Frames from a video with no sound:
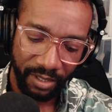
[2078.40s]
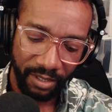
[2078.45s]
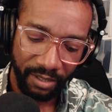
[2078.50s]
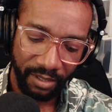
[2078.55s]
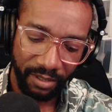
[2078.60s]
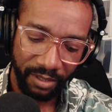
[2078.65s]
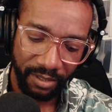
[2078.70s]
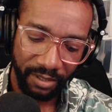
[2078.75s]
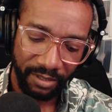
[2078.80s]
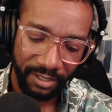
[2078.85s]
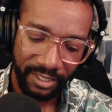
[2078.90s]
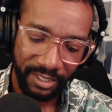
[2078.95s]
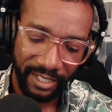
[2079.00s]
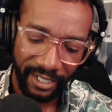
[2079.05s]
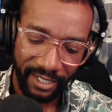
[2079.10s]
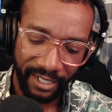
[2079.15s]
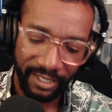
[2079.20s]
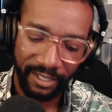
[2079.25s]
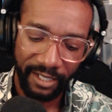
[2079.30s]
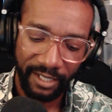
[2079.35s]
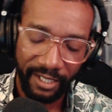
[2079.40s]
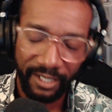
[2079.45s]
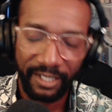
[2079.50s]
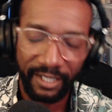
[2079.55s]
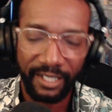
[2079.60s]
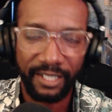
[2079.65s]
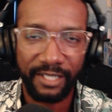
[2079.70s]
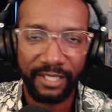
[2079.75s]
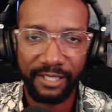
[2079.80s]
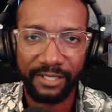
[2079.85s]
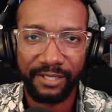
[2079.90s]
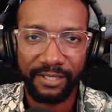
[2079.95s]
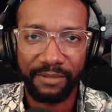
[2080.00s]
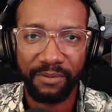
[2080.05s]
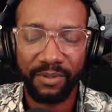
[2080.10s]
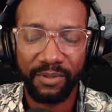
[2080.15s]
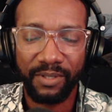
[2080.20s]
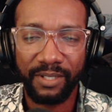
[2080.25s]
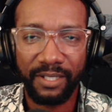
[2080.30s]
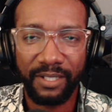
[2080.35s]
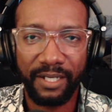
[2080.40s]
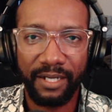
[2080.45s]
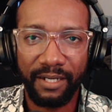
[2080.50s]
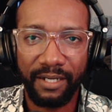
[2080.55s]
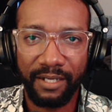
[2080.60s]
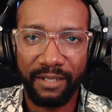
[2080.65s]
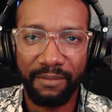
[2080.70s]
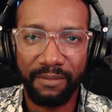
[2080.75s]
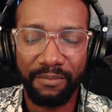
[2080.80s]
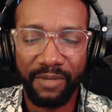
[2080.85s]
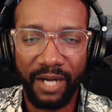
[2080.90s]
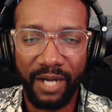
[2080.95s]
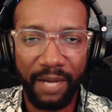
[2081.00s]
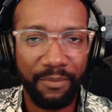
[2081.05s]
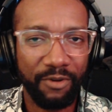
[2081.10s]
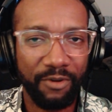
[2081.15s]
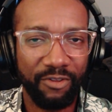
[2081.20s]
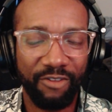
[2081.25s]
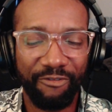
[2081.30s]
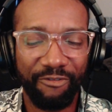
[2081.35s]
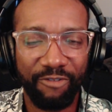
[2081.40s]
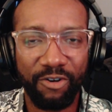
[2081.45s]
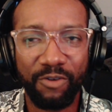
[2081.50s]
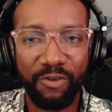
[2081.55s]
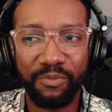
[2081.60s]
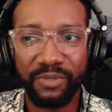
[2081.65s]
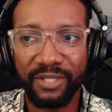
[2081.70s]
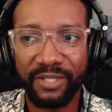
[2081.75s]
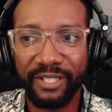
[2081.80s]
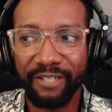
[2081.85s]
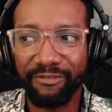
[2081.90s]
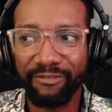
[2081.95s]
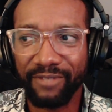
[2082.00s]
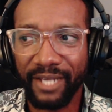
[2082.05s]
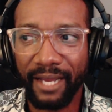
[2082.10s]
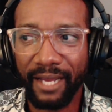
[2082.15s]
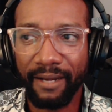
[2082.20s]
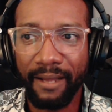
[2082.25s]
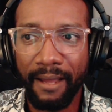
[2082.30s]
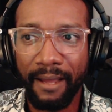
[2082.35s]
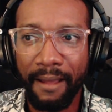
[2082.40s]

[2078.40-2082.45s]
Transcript: The second thing is, I'm of the firm belief that